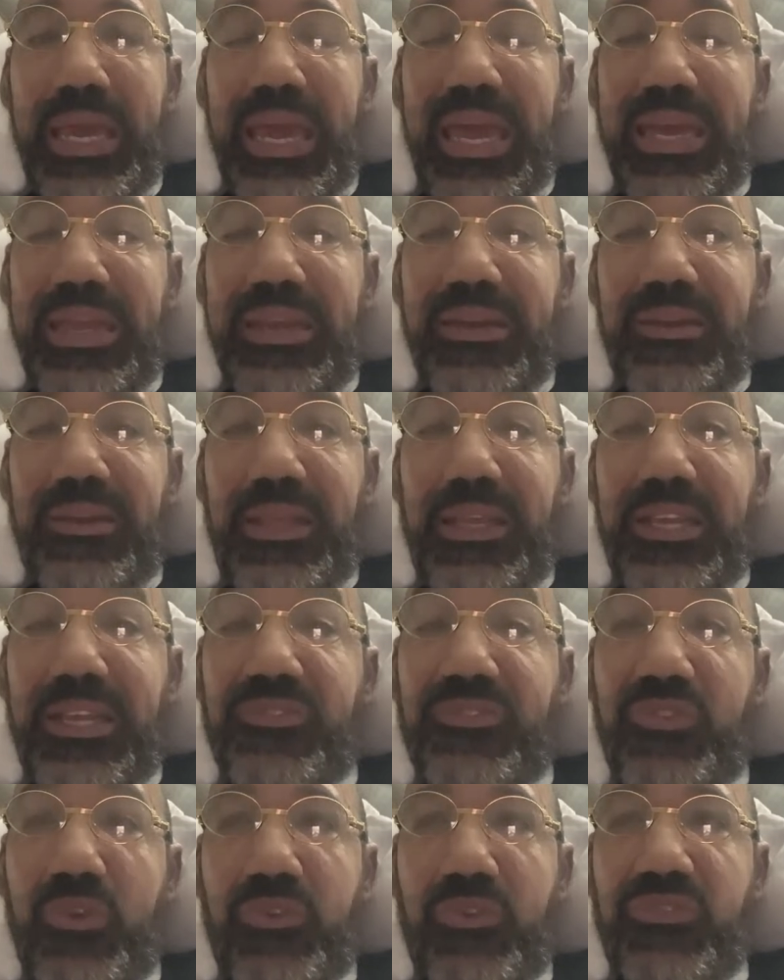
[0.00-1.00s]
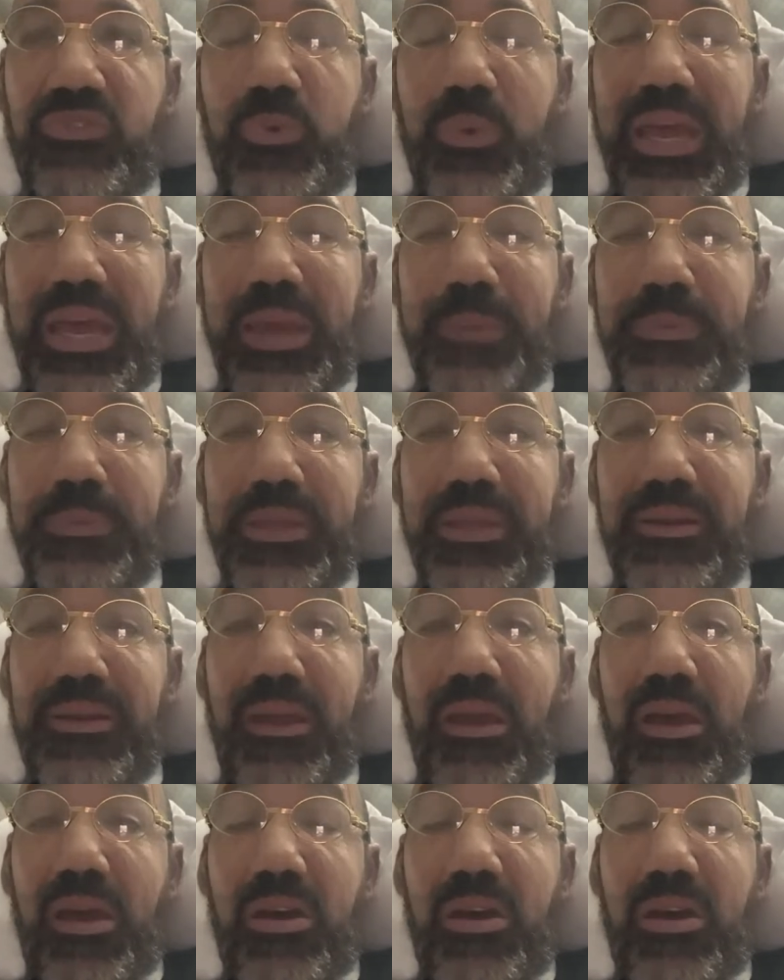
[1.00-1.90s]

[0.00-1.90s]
and it's also happened